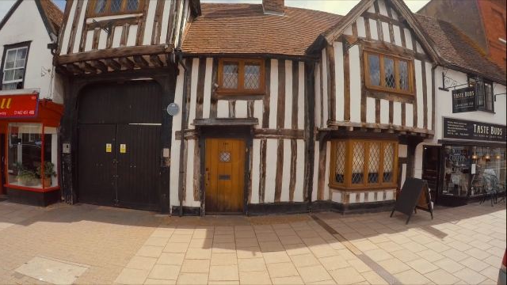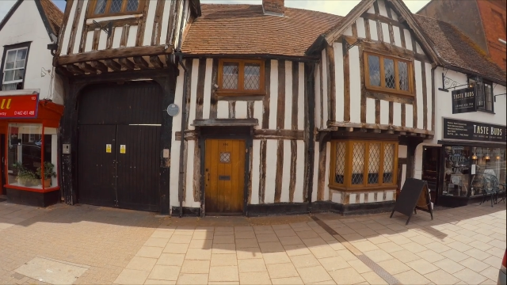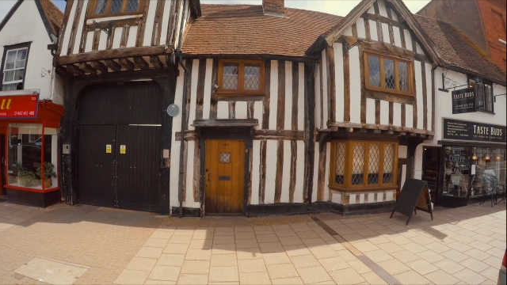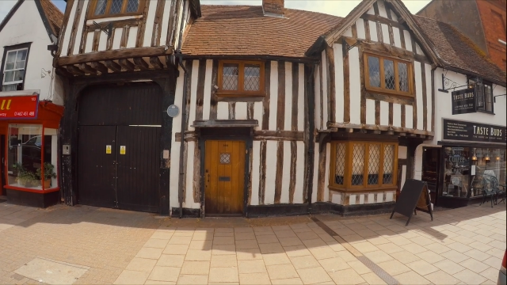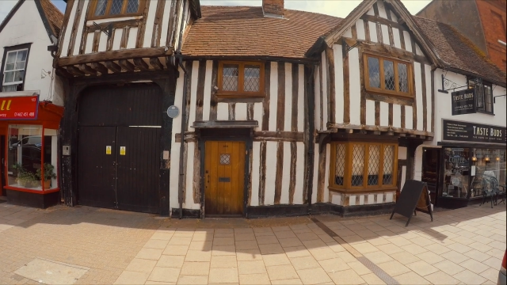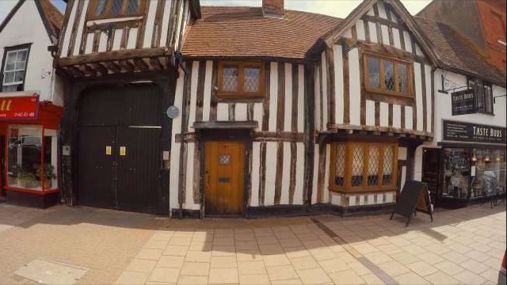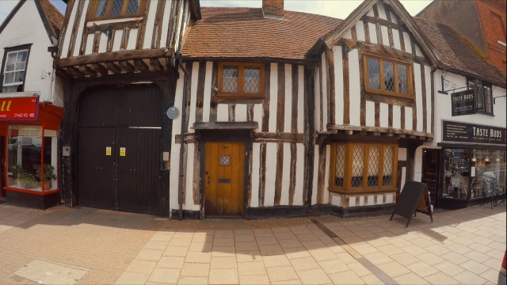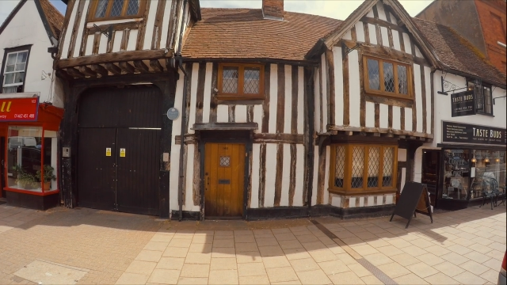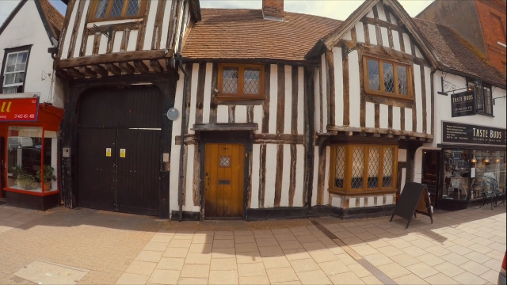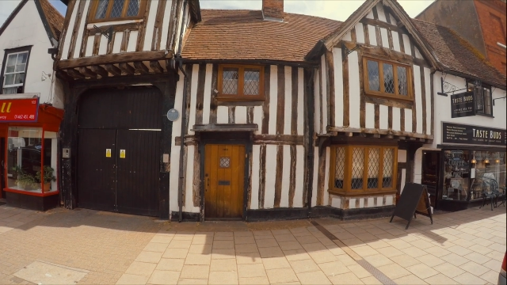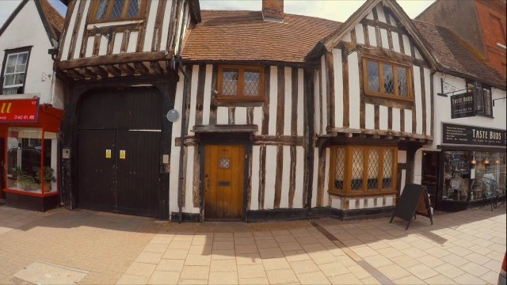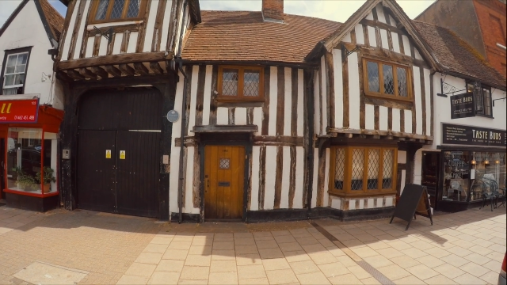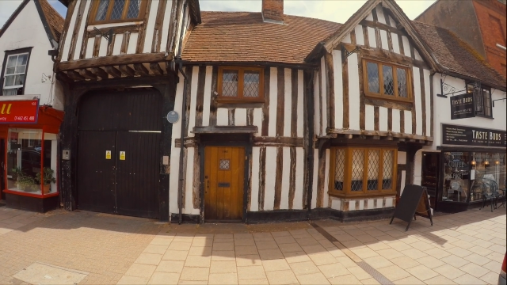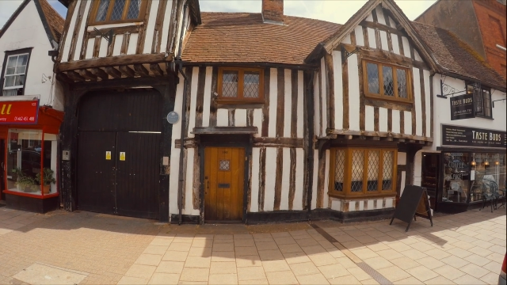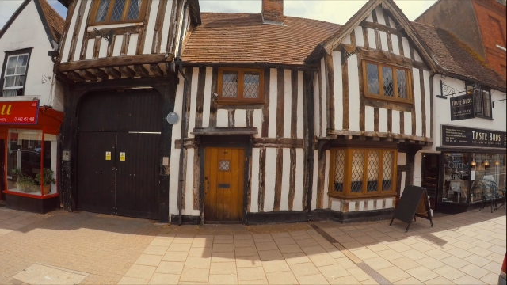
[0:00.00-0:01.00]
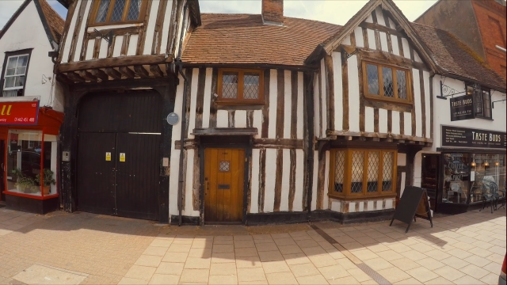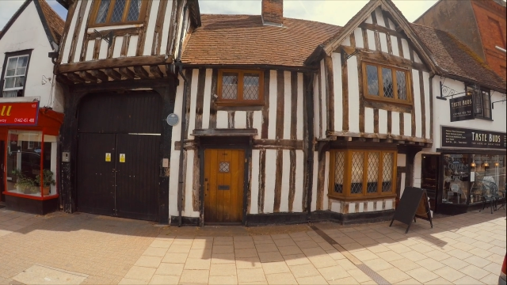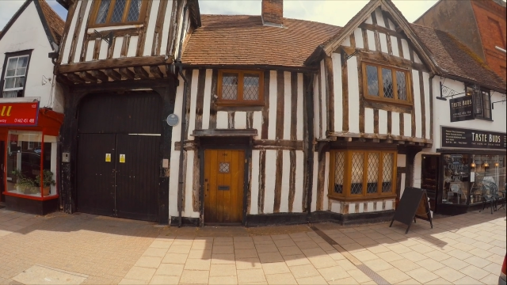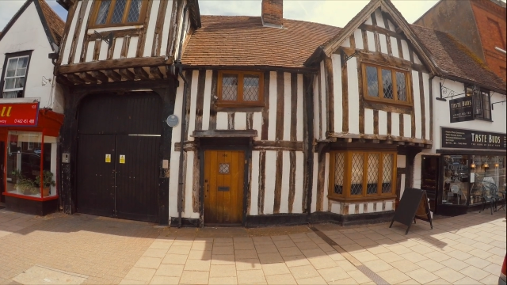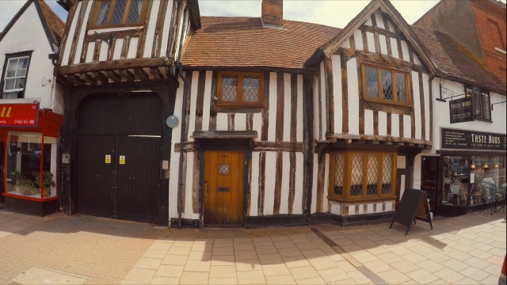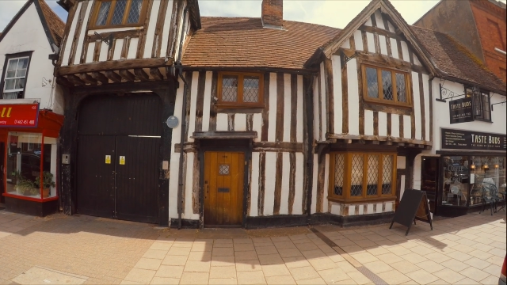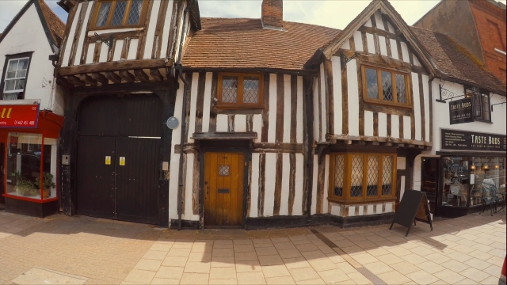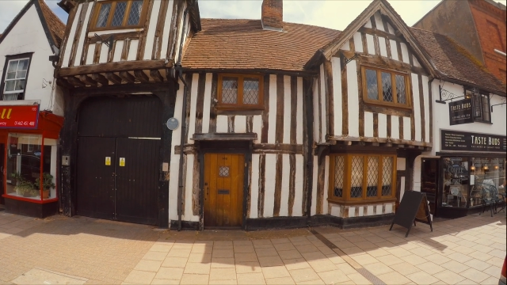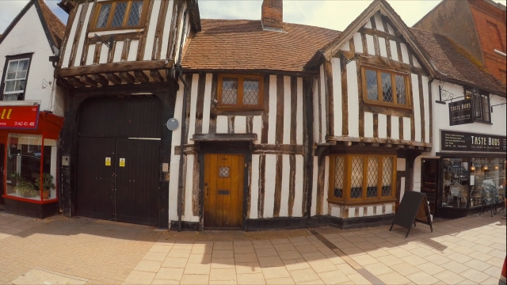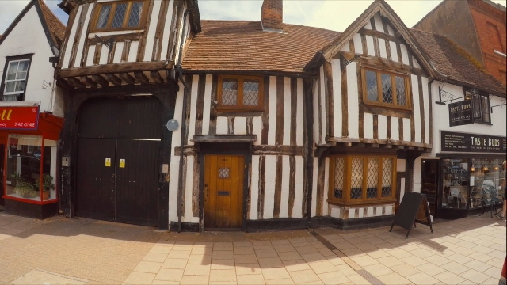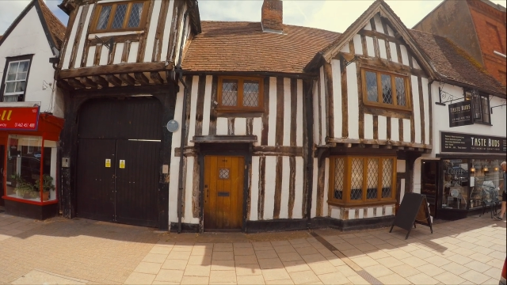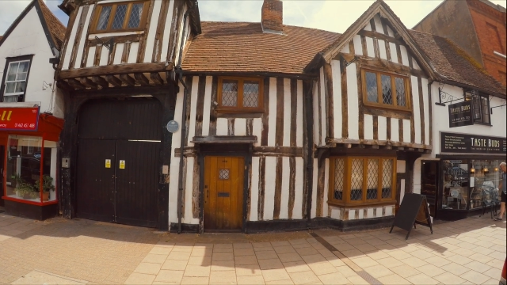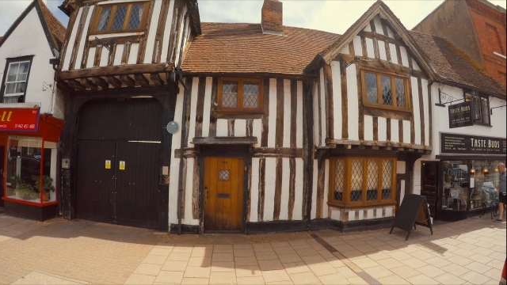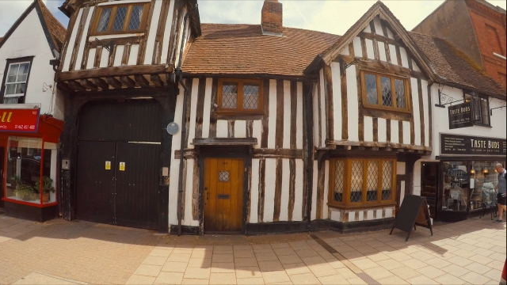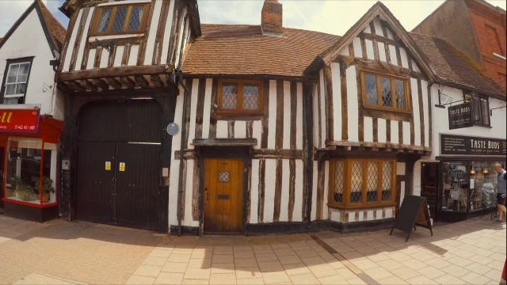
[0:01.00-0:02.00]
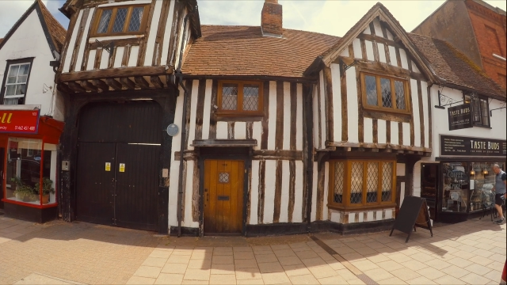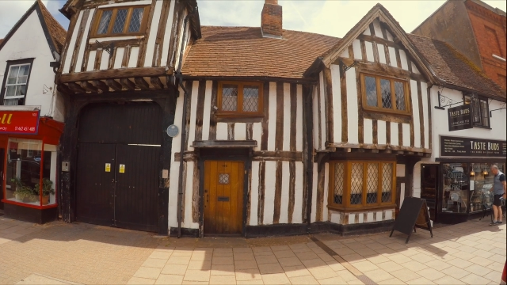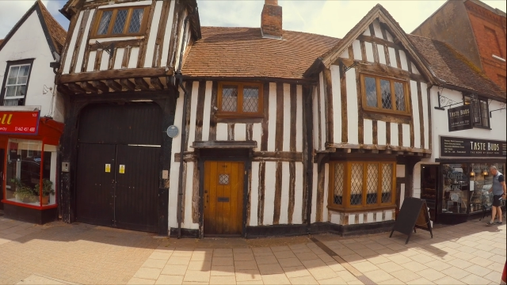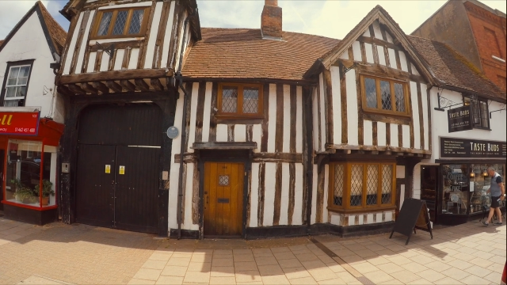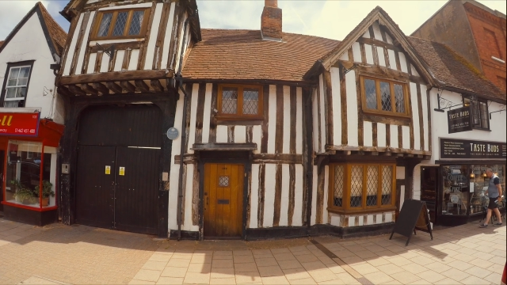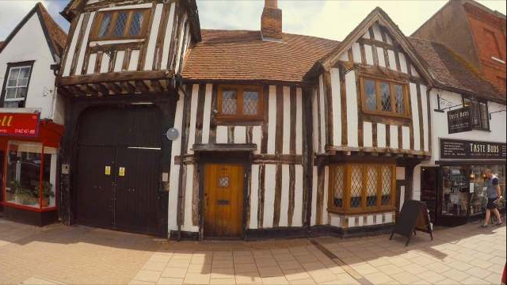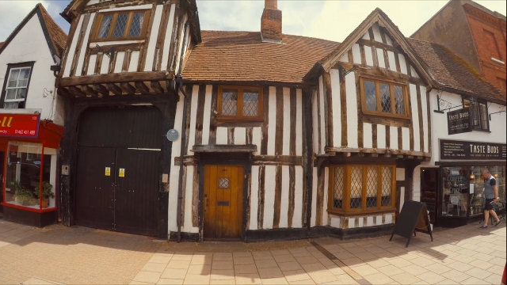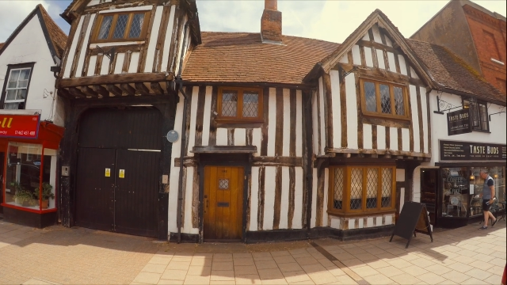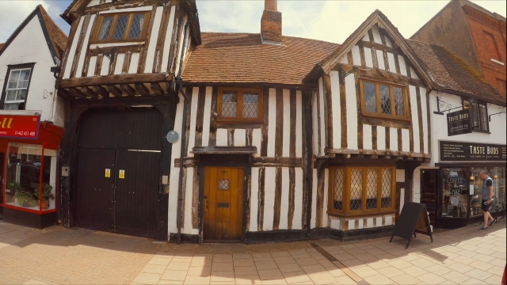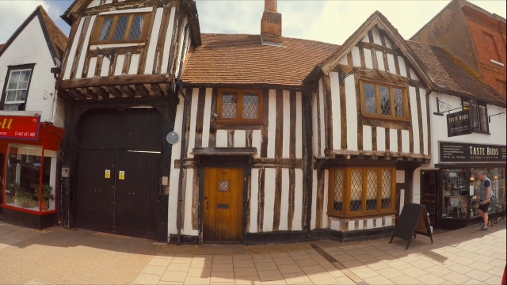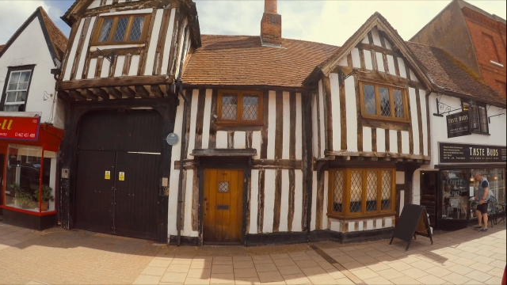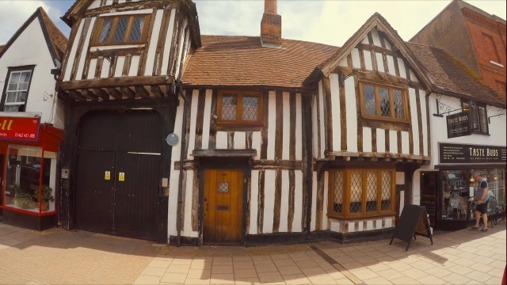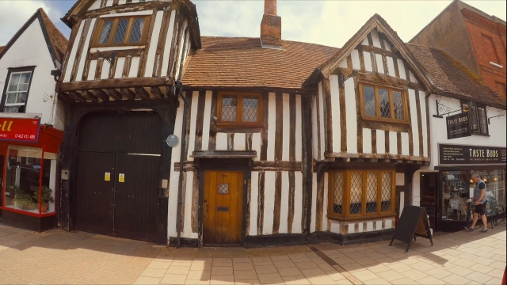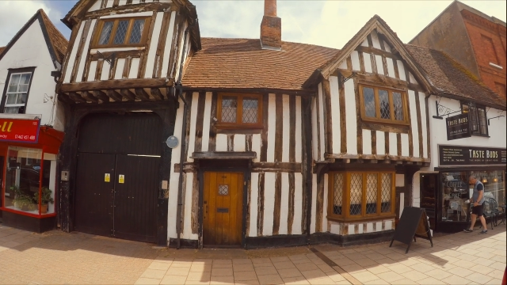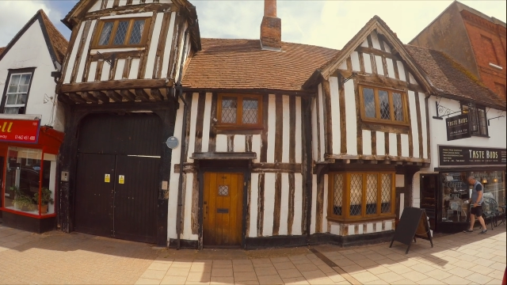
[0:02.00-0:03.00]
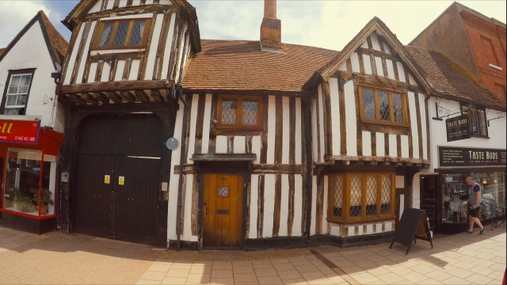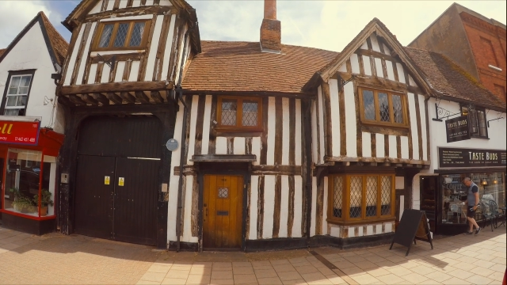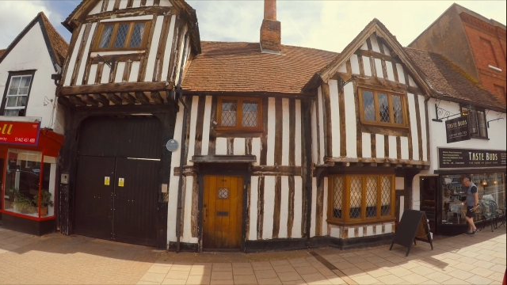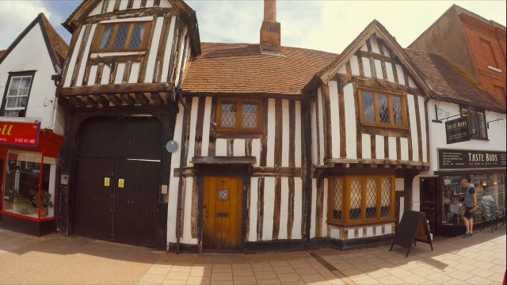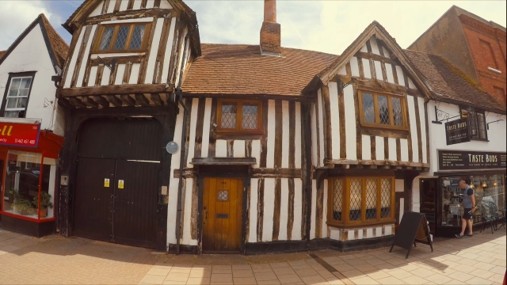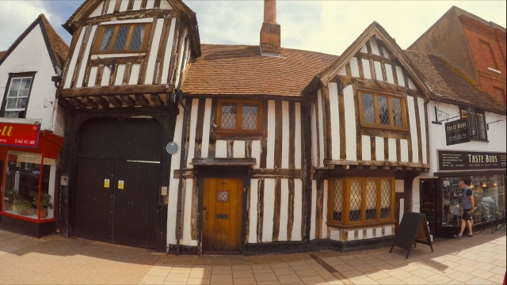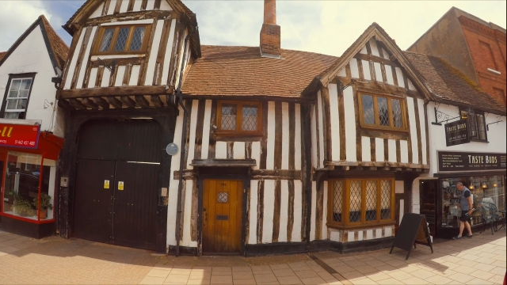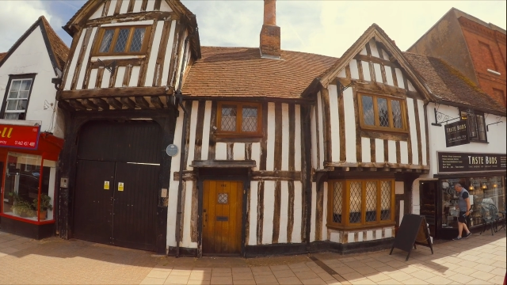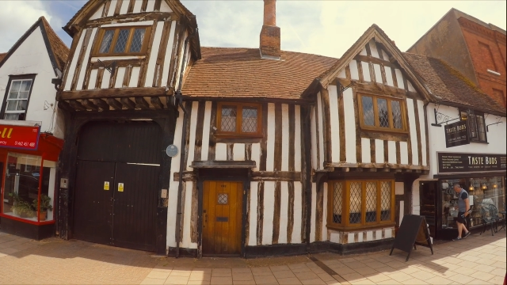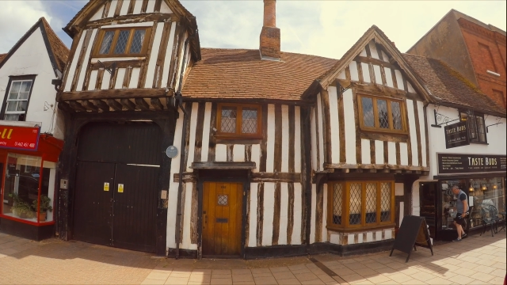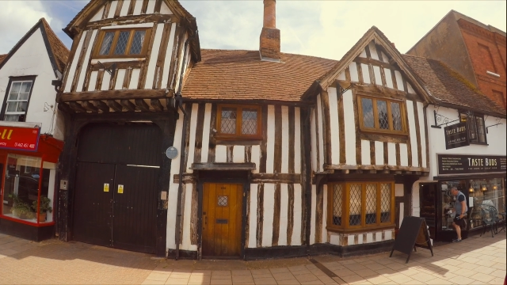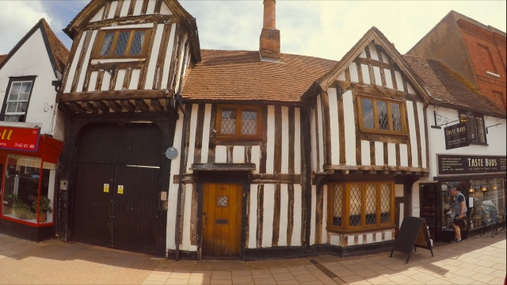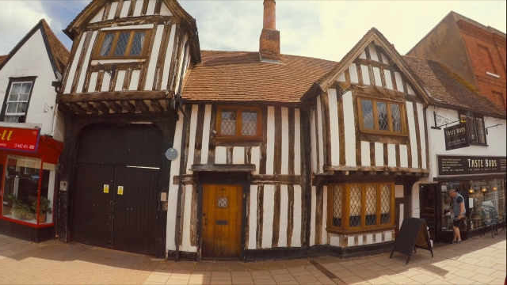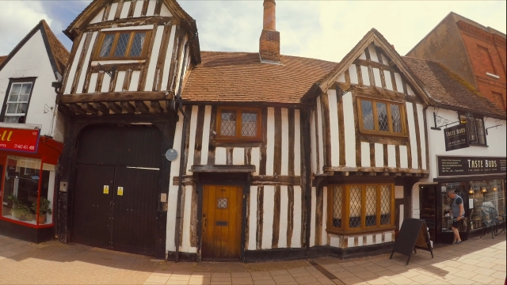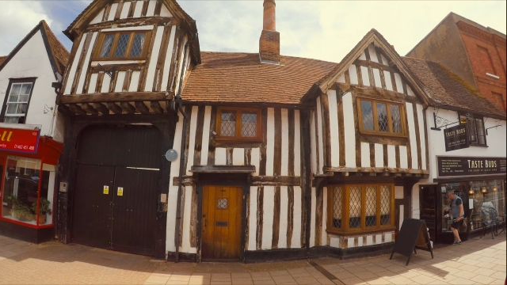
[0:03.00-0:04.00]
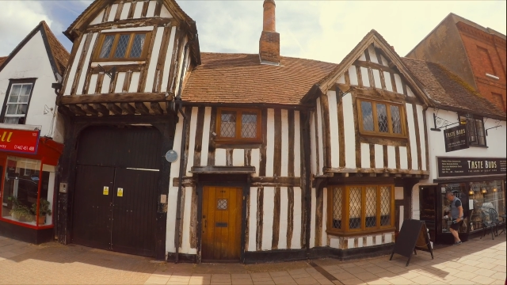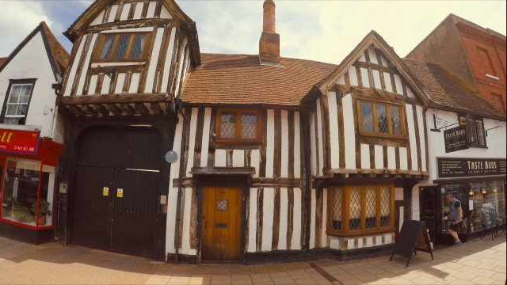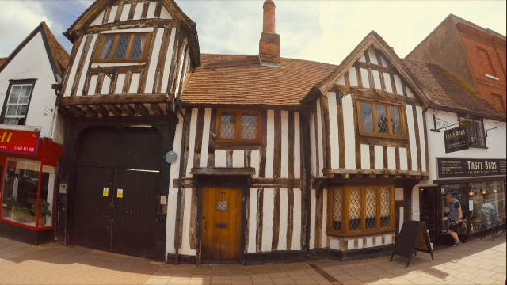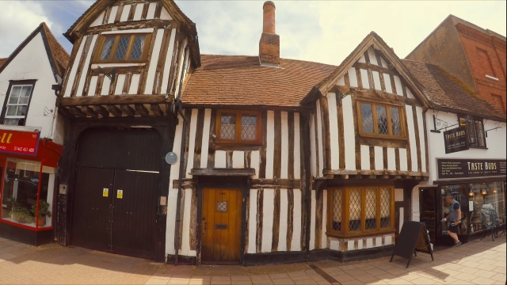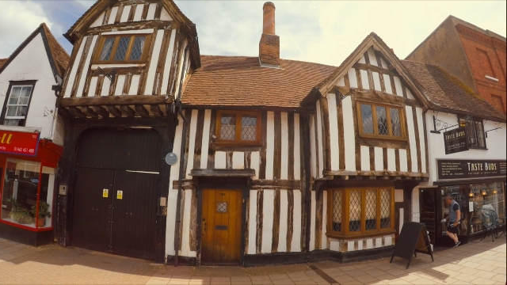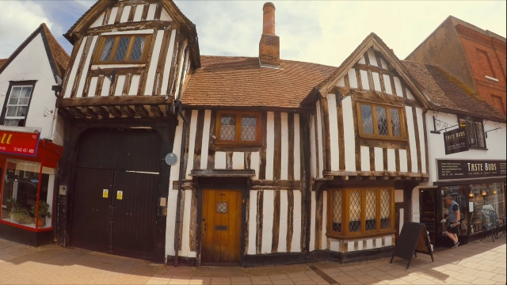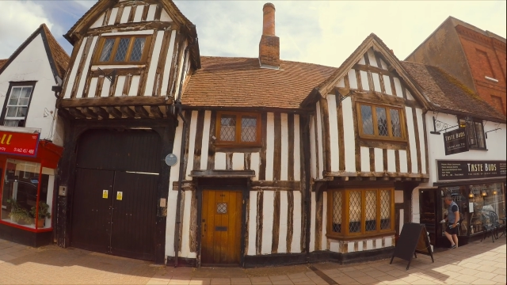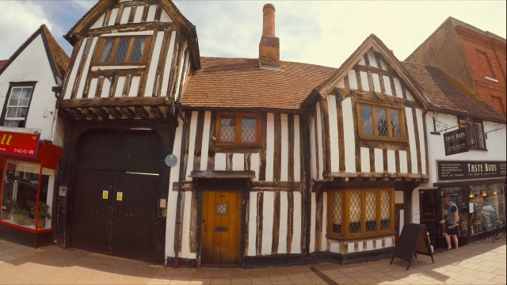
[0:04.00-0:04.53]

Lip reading: [unreadable: no face in view]